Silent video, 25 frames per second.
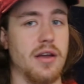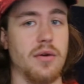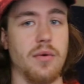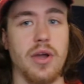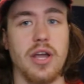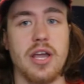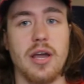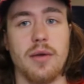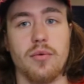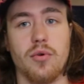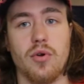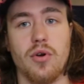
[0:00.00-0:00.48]
I
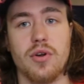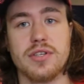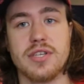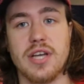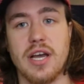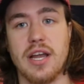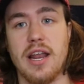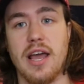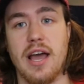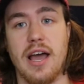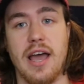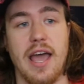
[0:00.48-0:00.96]
wake up, go
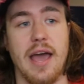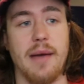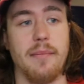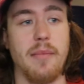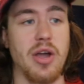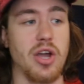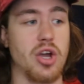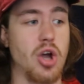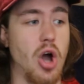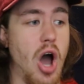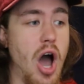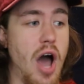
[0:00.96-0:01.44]
outside, I have
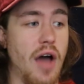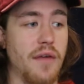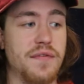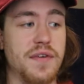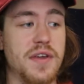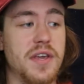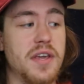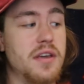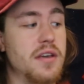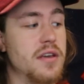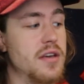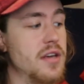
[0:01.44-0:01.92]
my
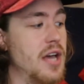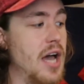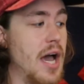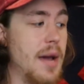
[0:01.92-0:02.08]
coffee,